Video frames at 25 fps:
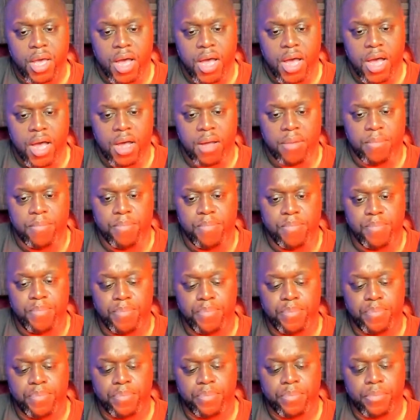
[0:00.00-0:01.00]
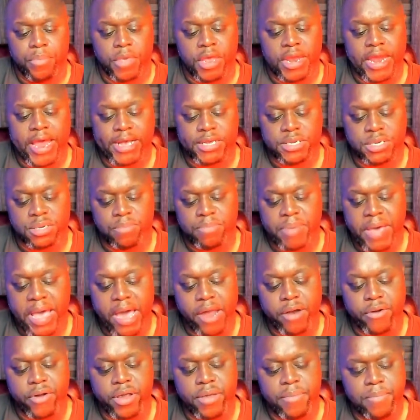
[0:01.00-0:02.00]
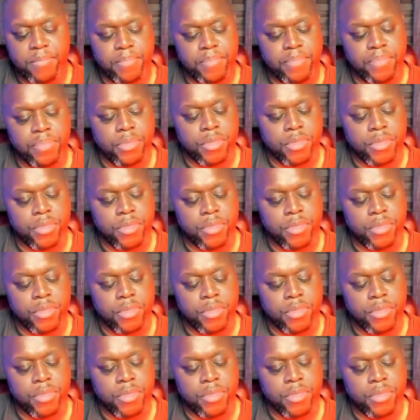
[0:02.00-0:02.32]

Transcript: It has a battery.